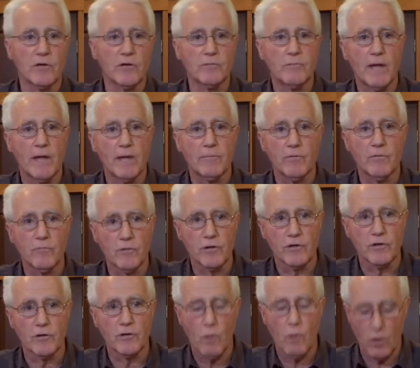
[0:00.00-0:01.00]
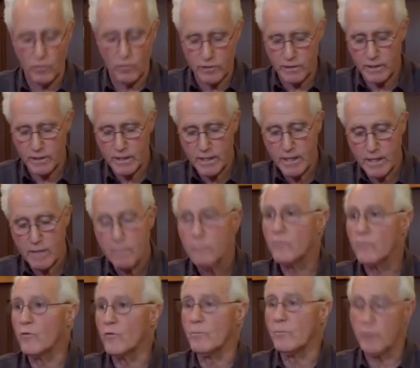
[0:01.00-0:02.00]
good paper, really good quality
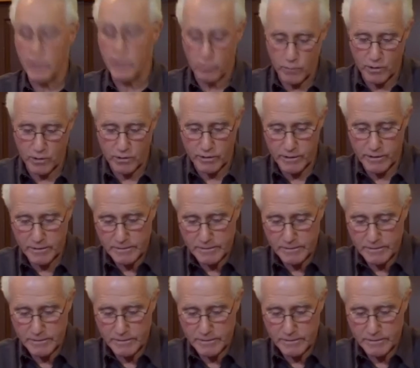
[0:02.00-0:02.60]
for you pretty quickly.